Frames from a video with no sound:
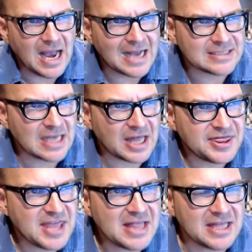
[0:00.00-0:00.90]
as a
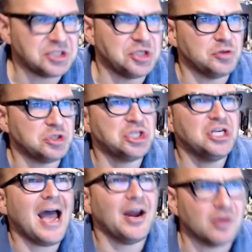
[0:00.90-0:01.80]
thing that you
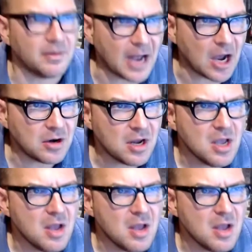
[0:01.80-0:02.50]
chatter about,